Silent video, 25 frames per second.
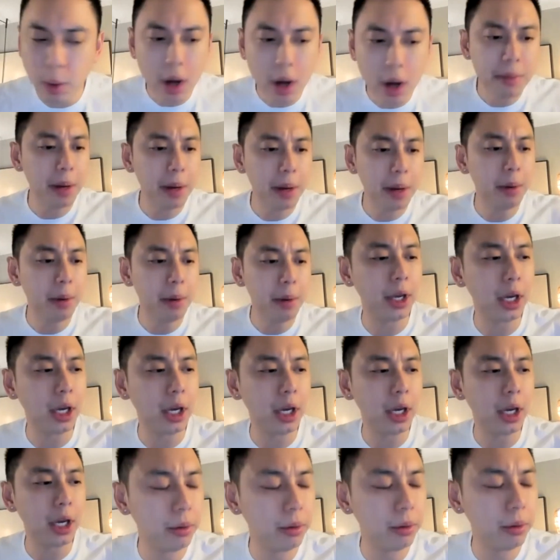we wanna be able
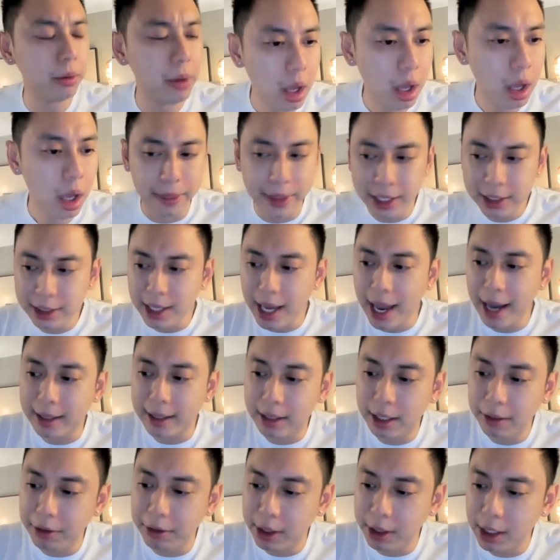to think about this
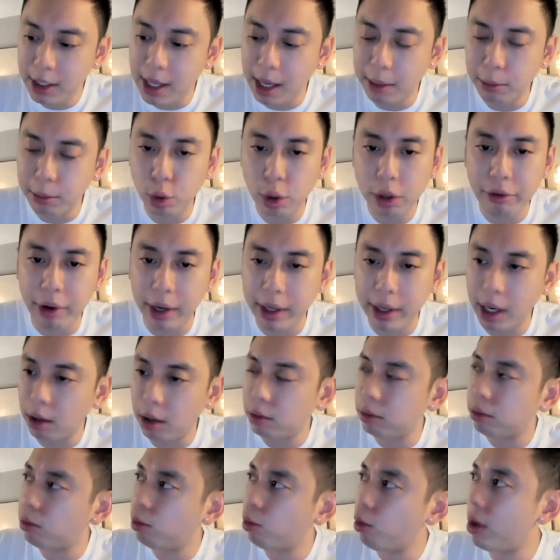activity that I'm doing
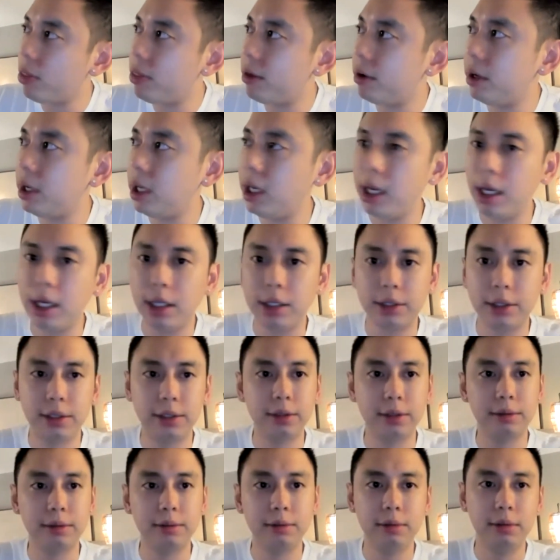right now, whether it
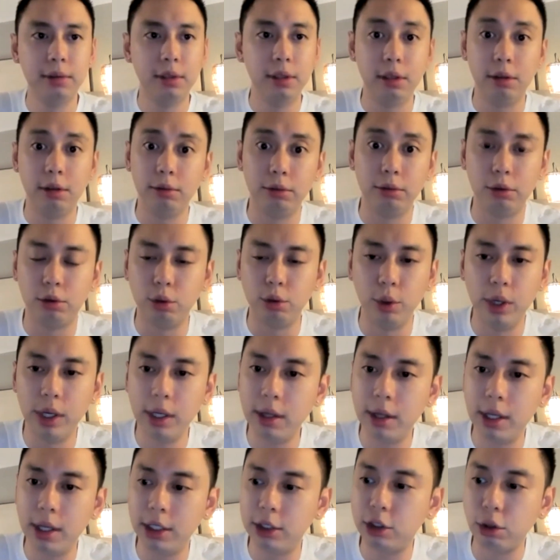is, you know,
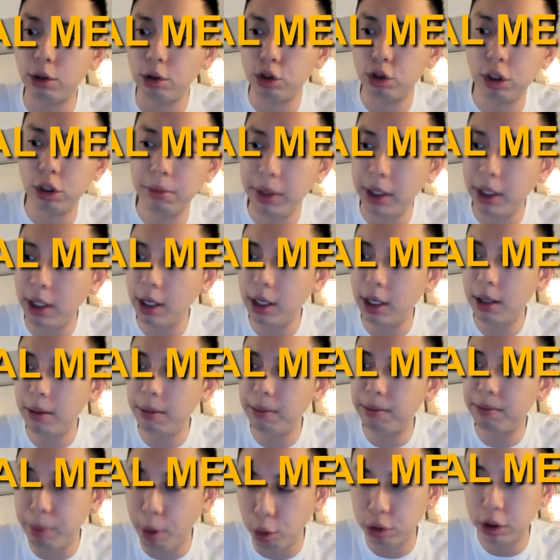doing this social media,
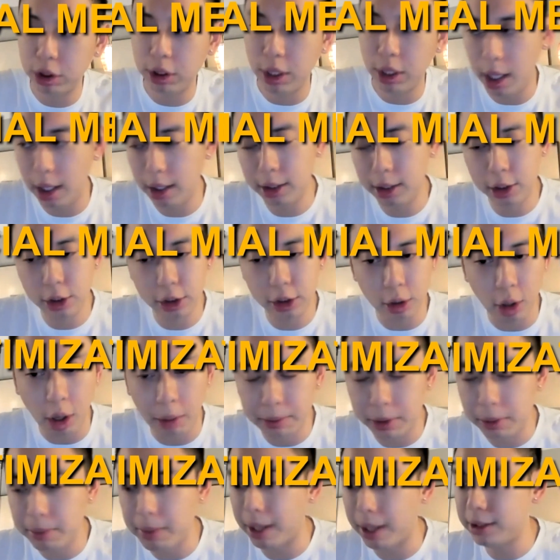posting, this
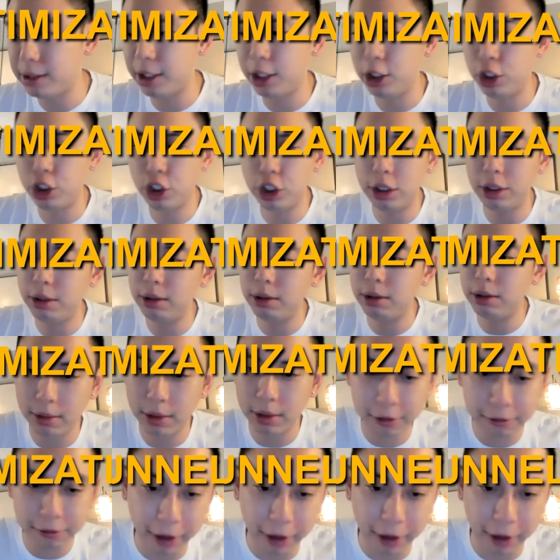optimization, this